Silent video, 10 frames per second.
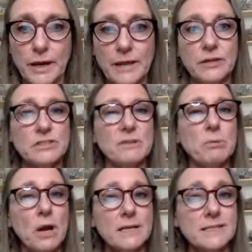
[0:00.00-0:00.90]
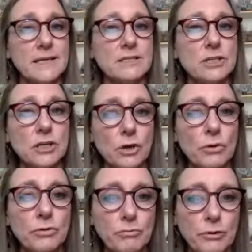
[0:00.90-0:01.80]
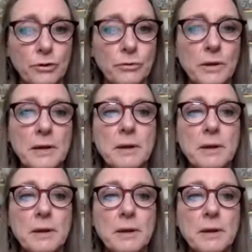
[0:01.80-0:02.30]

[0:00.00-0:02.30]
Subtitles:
and there's a process to go through.